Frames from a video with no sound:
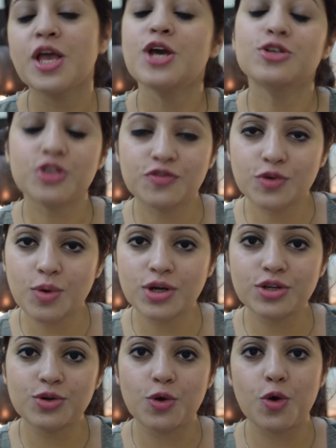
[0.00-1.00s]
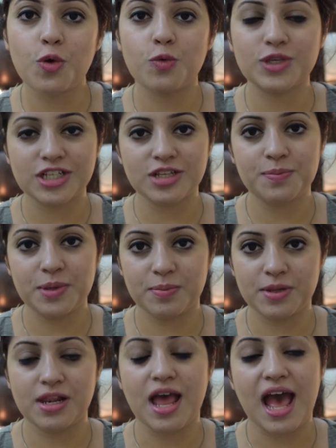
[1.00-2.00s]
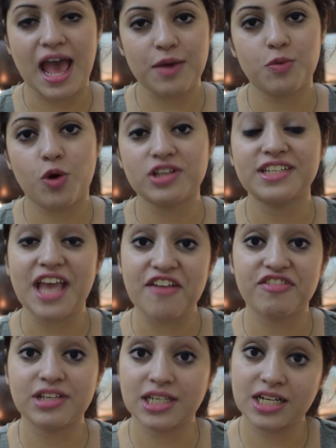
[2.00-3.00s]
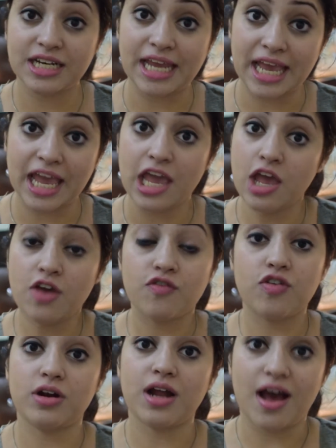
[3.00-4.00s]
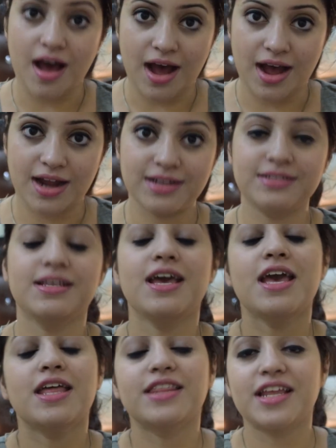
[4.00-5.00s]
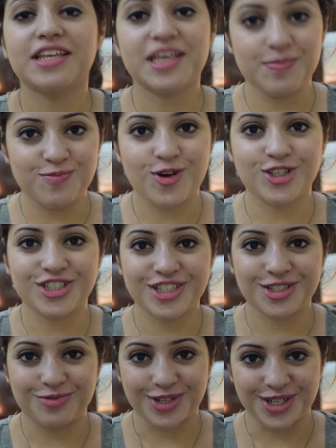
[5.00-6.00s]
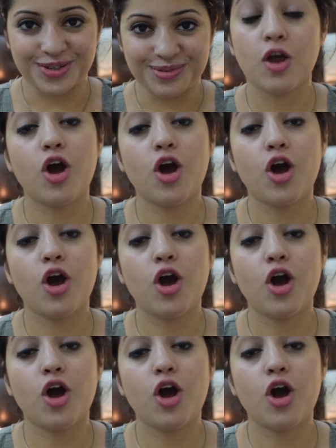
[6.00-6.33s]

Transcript: So if you want to know which are the people I watch every single day for hours, then keep watching this video.